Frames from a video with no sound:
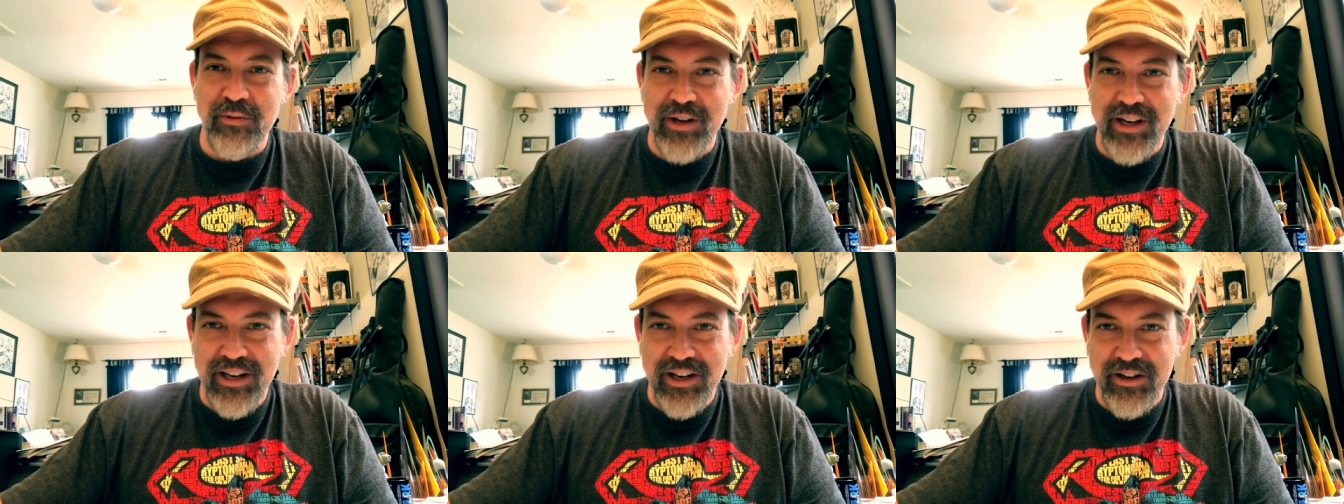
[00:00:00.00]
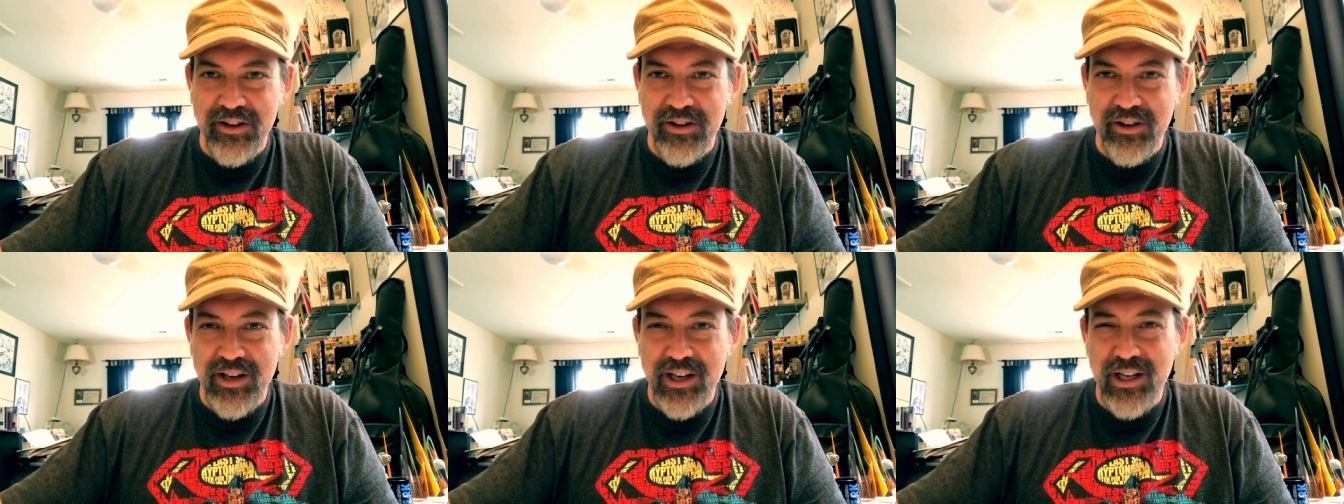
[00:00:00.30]
waiting on
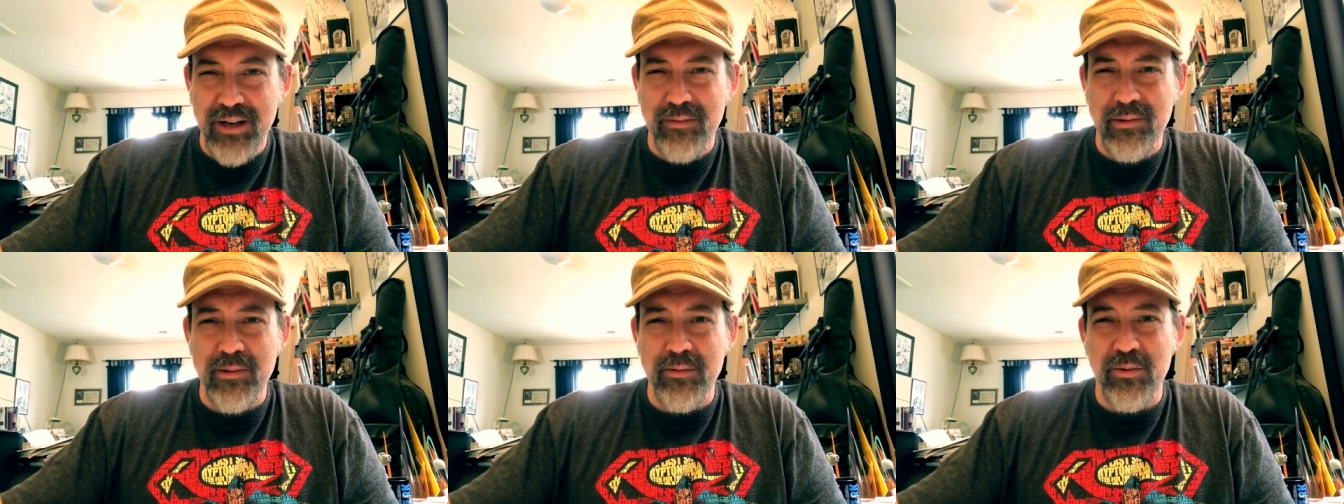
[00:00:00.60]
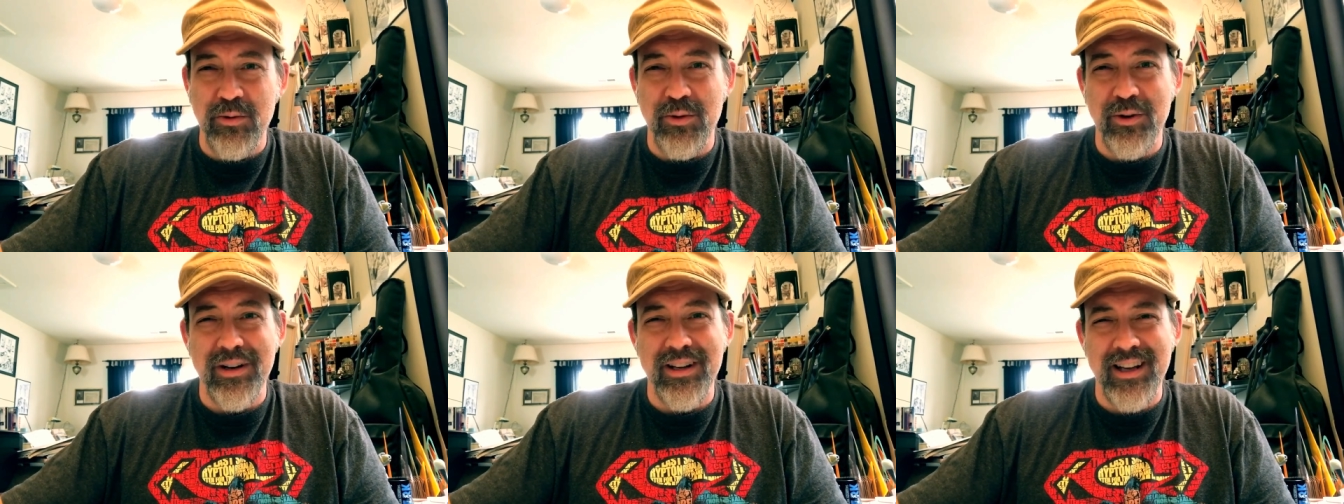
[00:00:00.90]
your kid to be
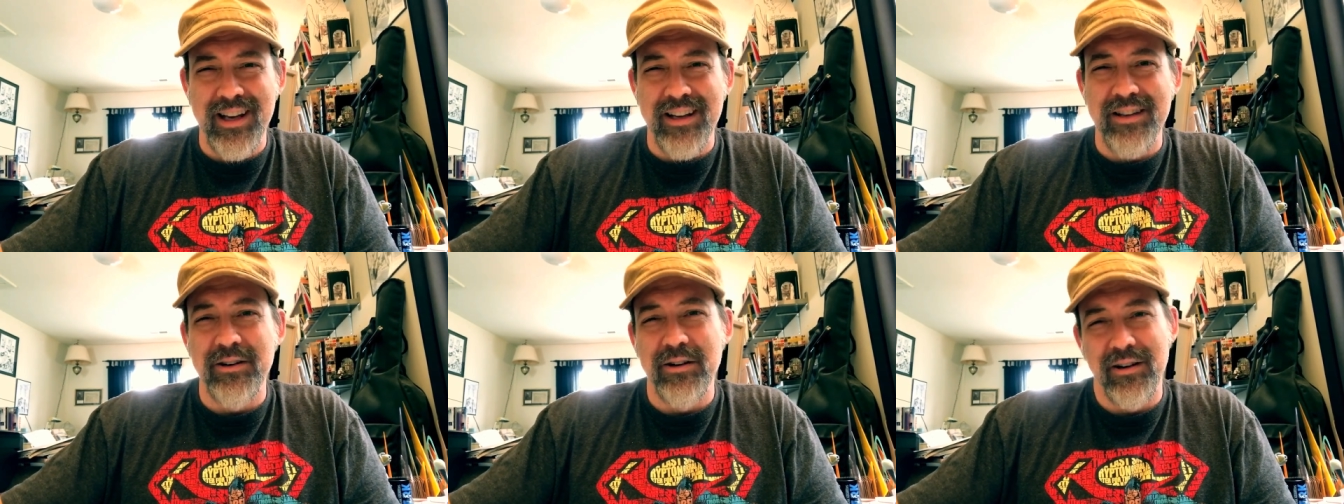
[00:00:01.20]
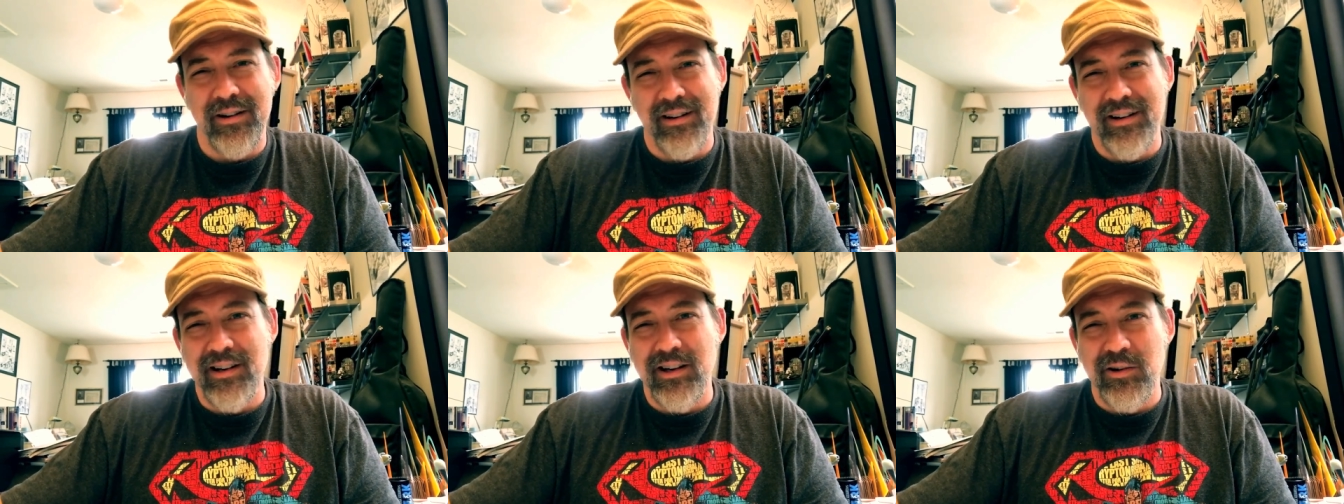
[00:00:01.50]
born. Yeah, you're,
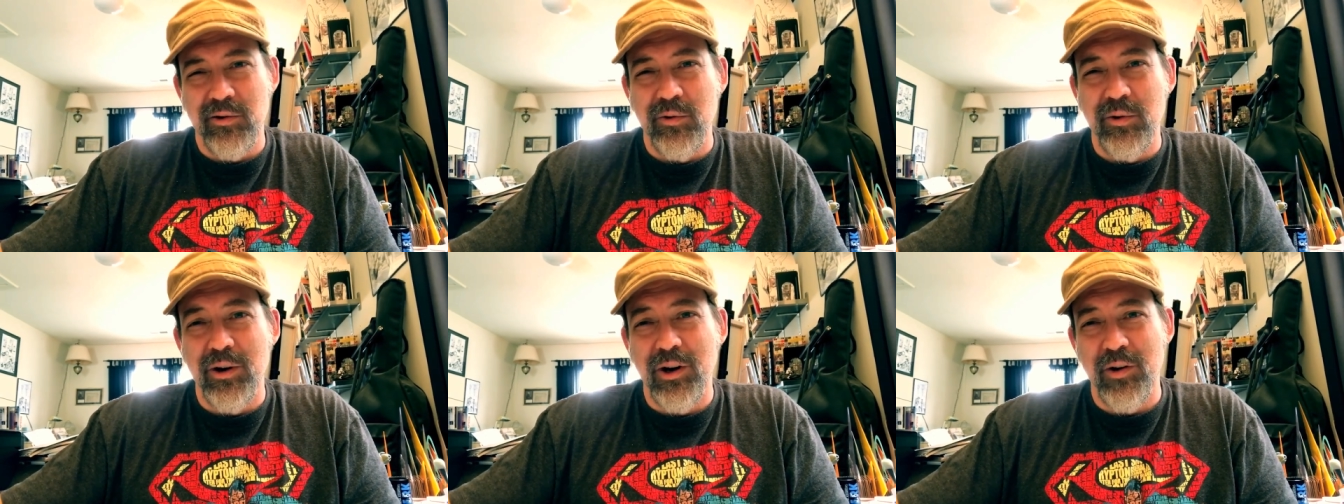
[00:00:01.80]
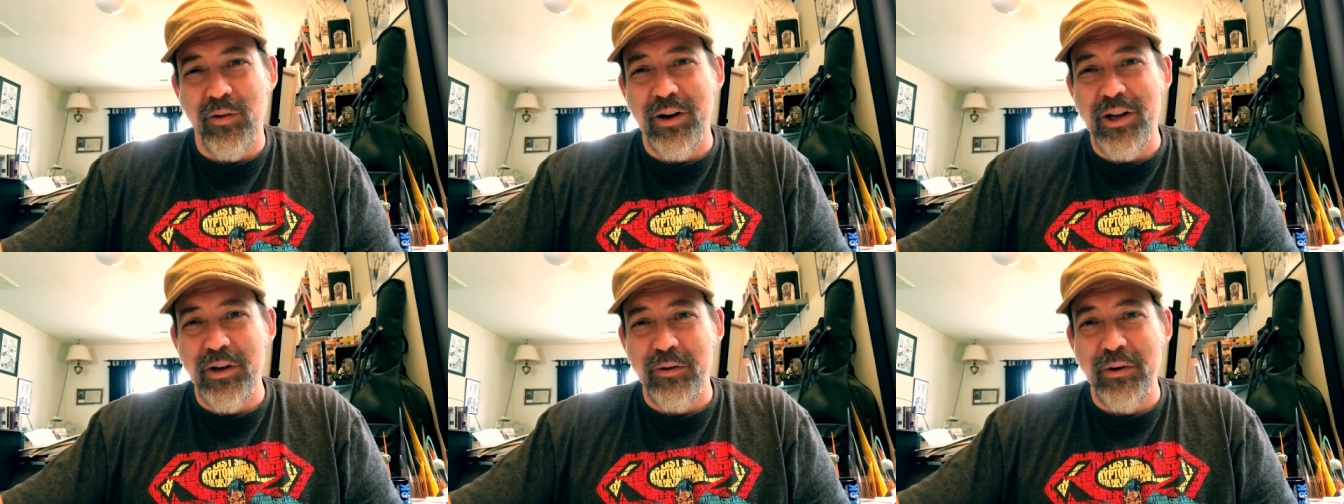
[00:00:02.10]
gonna work
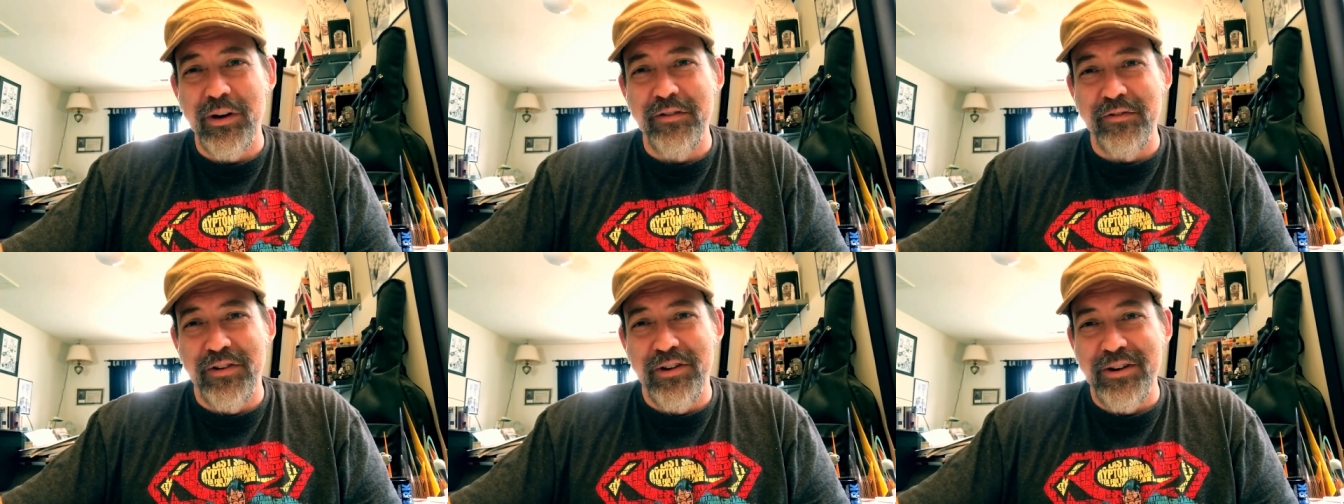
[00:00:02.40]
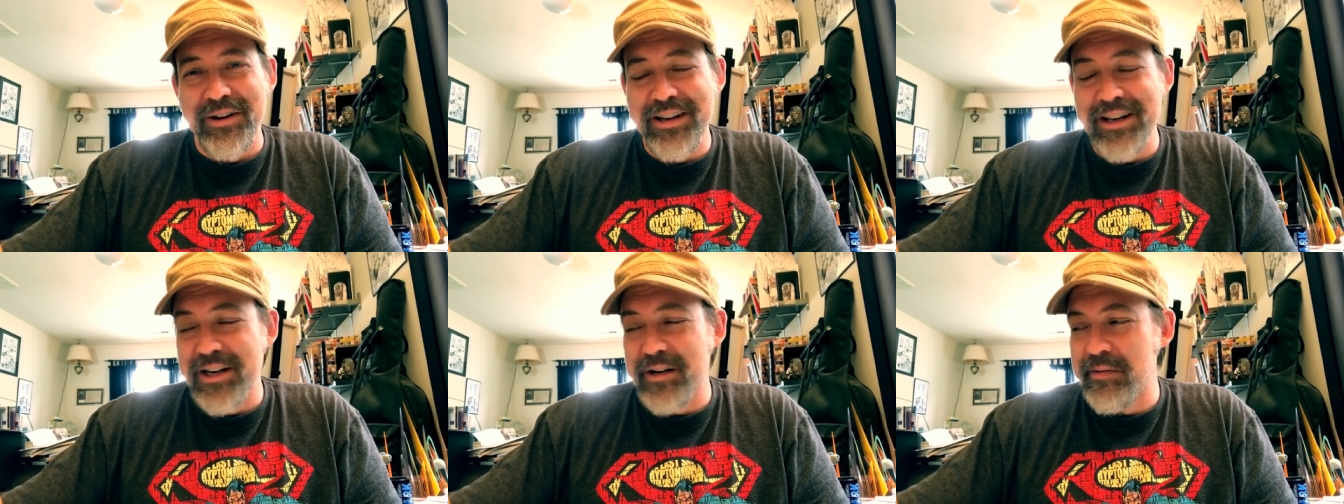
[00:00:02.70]
while you wait for your
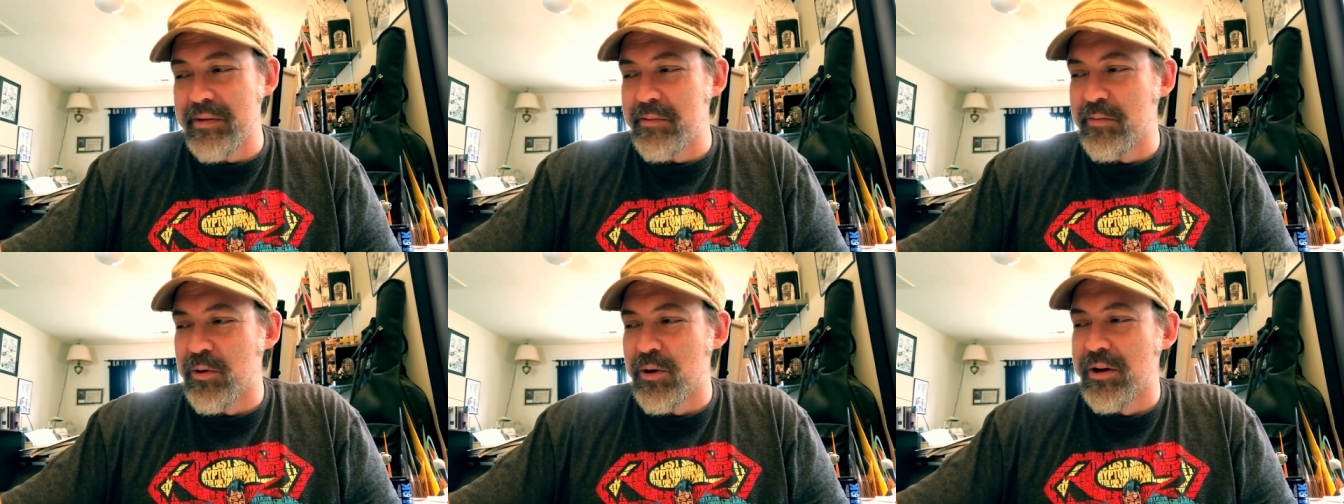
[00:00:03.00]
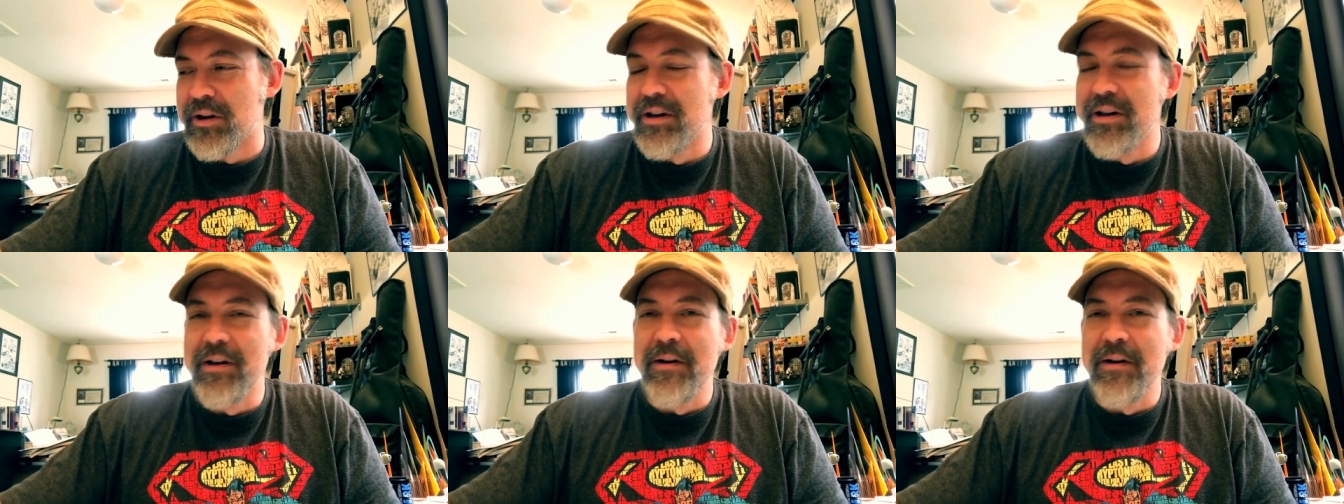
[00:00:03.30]
kid to be born.